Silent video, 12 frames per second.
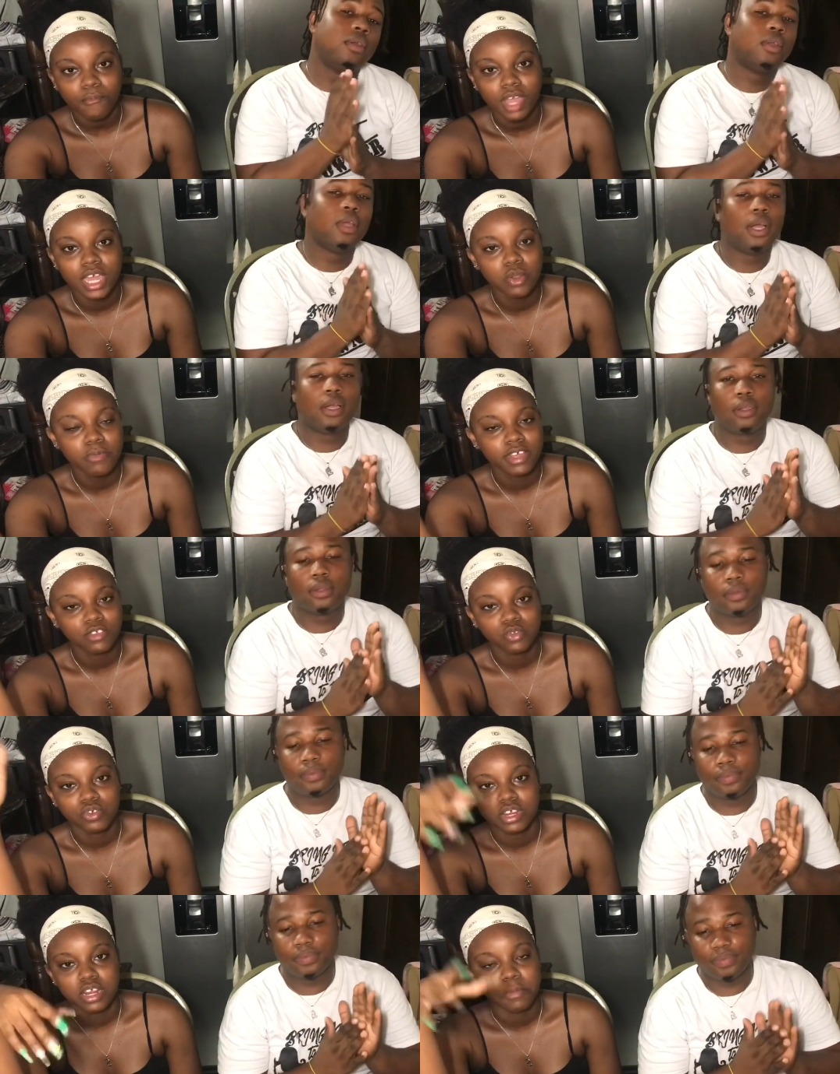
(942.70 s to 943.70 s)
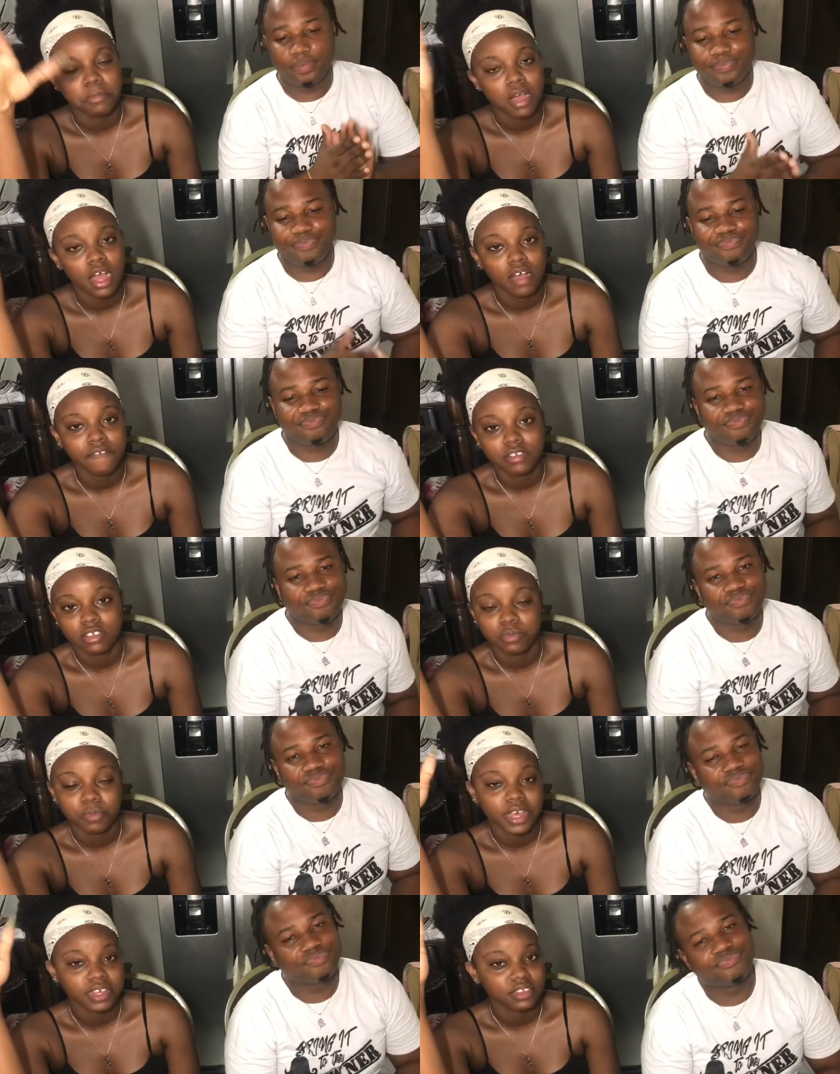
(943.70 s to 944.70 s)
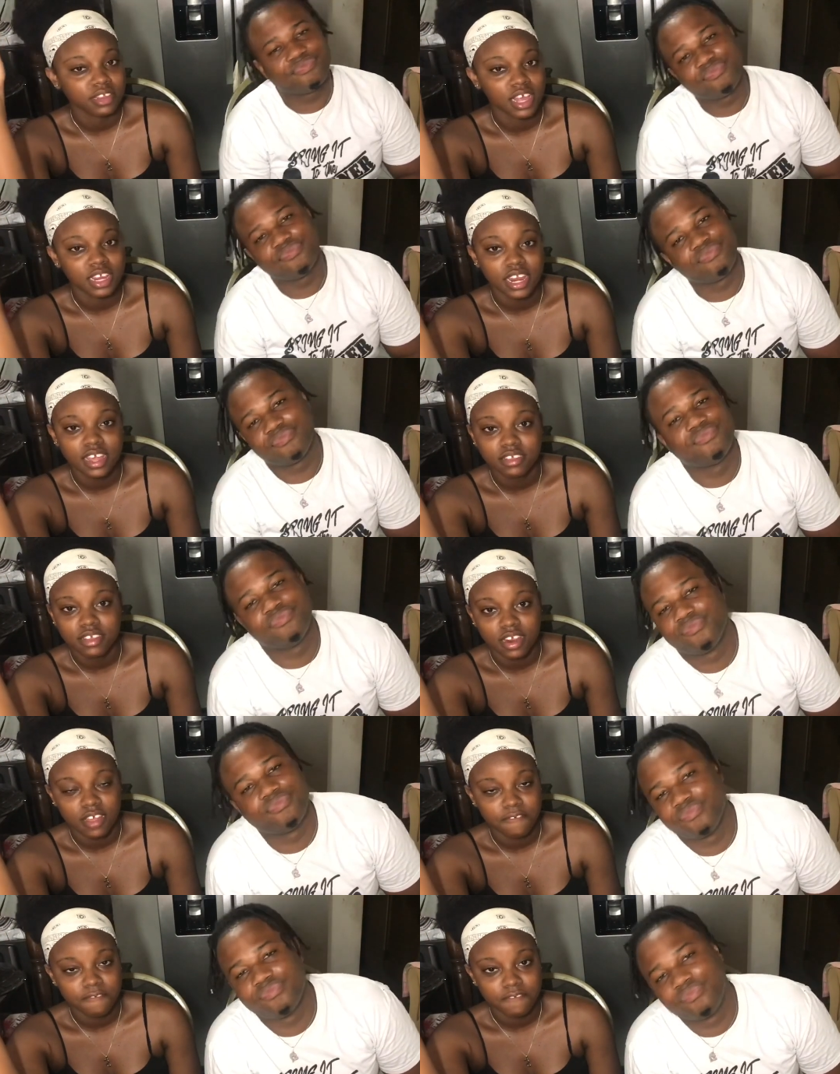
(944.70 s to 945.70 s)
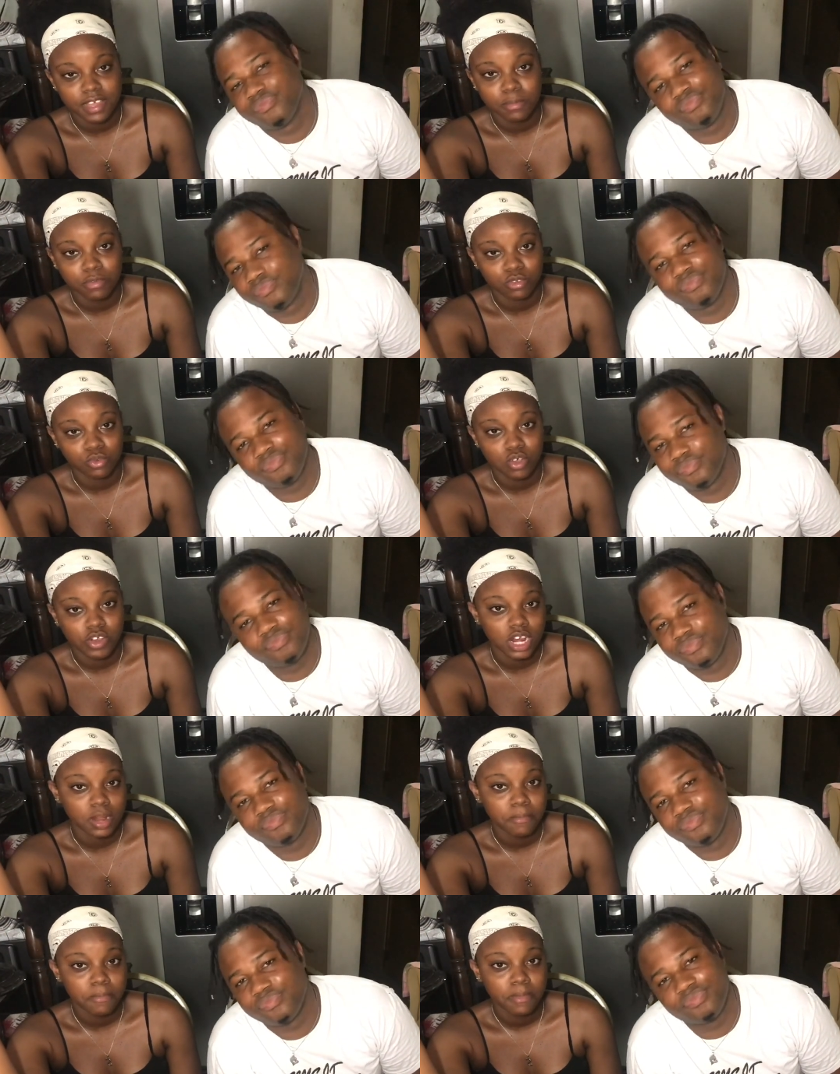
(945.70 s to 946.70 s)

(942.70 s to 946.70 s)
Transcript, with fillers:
Speaker 1: You know my story them up is spicy and nice and that film story.